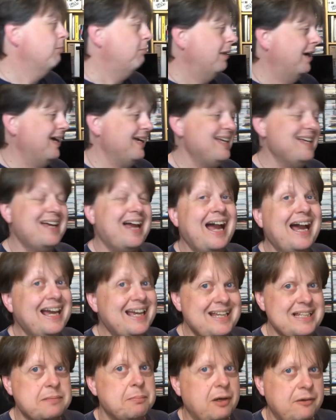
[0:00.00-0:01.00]
But
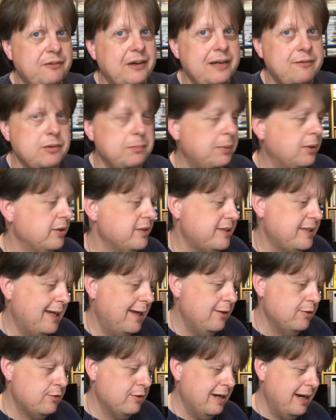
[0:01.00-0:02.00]
A, it's my favourite Bond
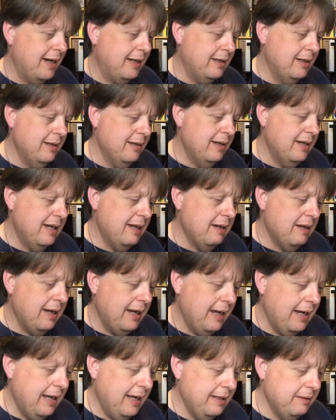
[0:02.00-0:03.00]
soundtrack,
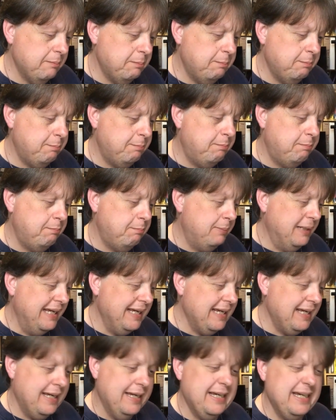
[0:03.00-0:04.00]
and
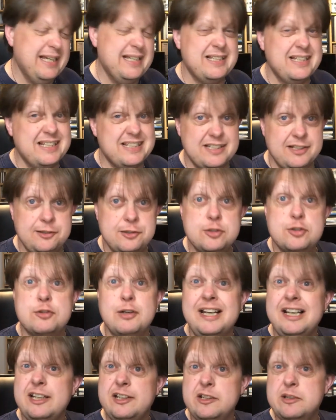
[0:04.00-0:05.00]
B, it is an
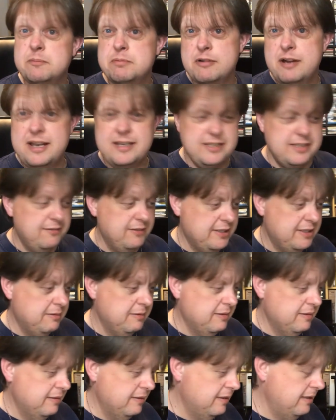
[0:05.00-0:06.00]
Australian press, so
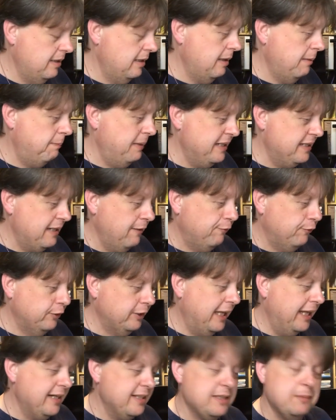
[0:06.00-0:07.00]
that's a bit
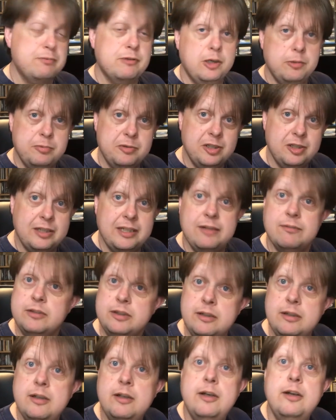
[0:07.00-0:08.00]
different and is appropriate
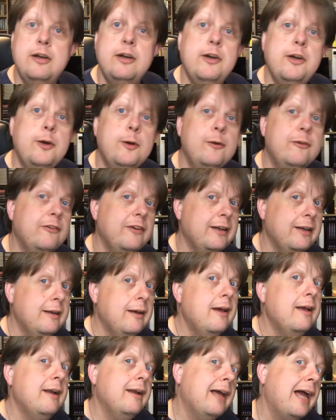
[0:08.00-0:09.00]
given who
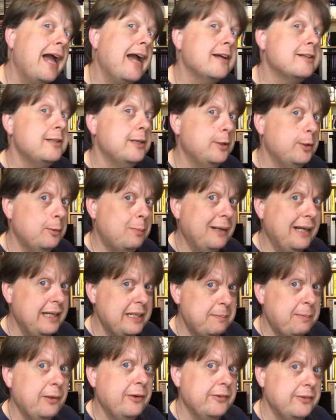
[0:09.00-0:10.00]
the actor who
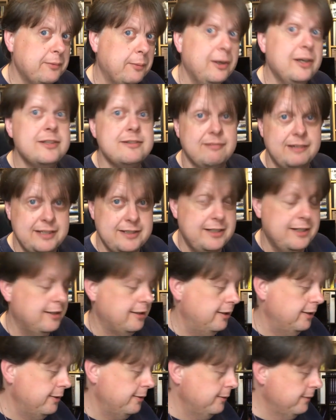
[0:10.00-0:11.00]
played Bond was. There's your
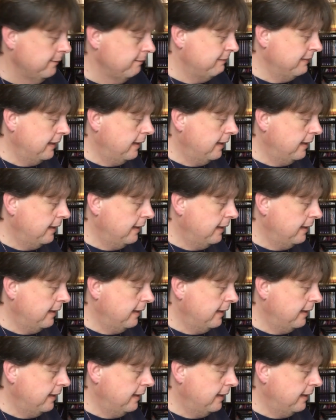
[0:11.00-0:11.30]
clue.